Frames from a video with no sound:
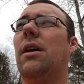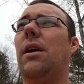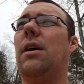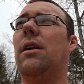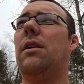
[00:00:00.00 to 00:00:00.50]

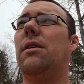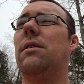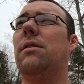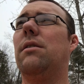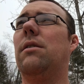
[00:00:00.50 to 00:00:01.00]
And
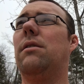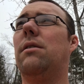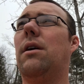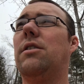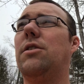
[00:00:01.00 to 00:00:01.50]

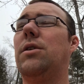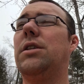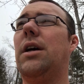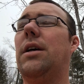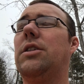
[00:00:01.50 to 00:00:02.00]
as soon
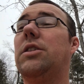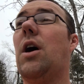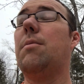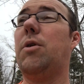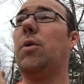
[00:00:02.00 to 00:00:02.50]
as I
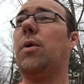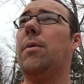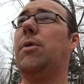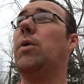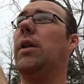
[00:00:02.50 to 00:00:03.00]
stop doing
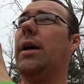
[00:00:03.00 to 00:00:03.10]
what I'm doing,